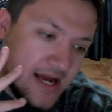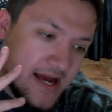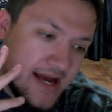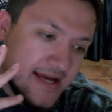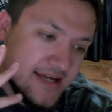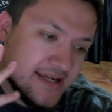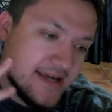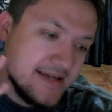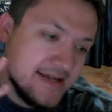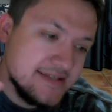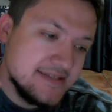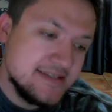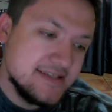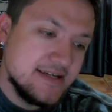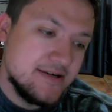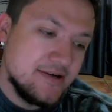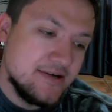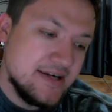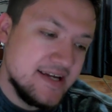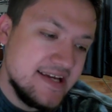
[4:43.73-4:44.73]
I guess
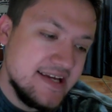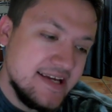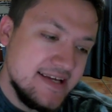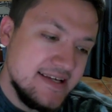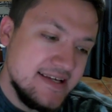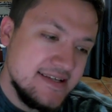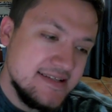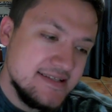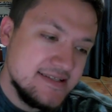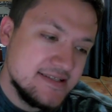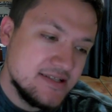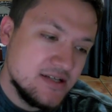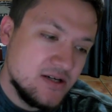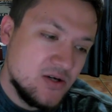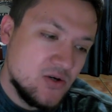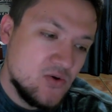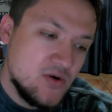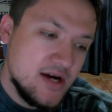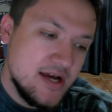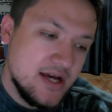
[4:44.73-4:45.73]
there is
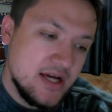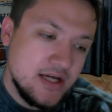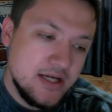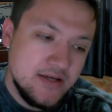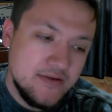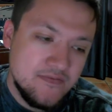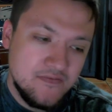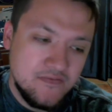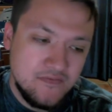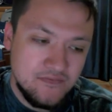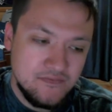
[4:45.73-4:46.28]
a way